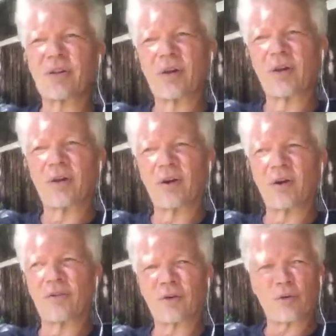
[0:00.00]
of
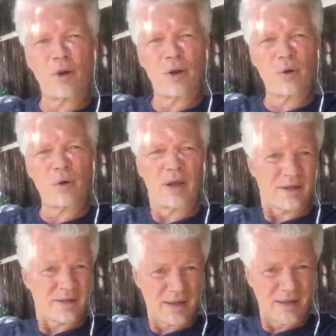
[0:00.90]
crudola,
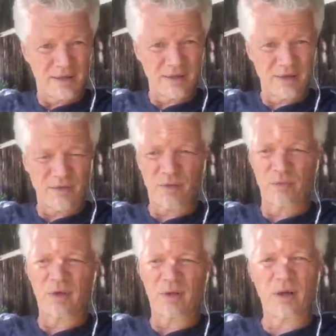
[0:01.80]
sins, if you will,
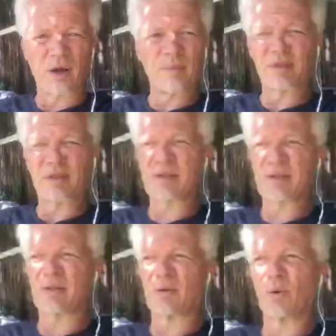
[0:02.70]
karmas,
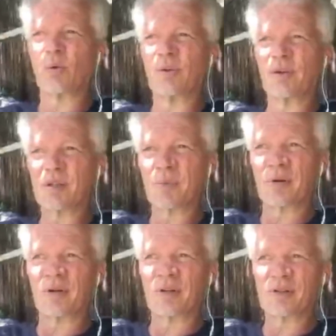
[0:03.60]
old
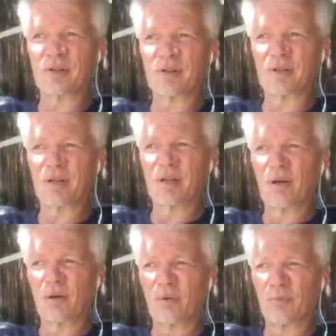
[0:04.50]
experiences,
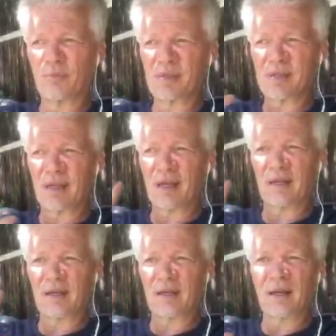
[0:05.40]
mistaken
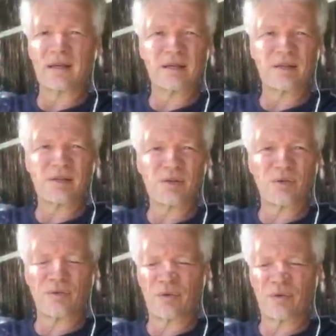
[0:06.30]
ideas, so
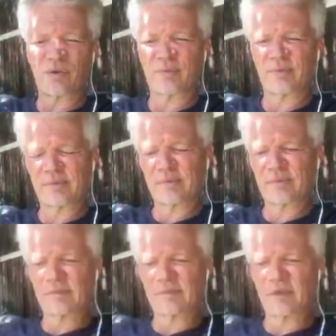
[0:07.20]
forth,
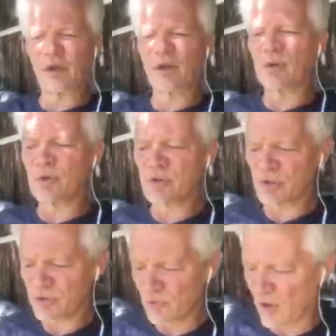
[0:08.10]
conclusions,
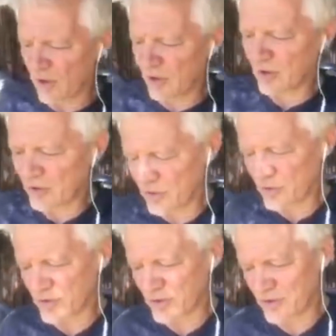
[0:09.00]
wrong
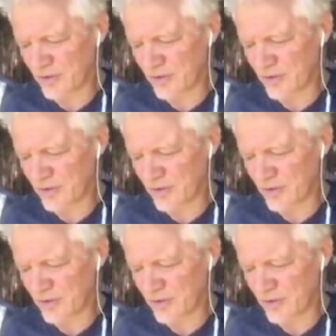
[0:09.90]
conclusions.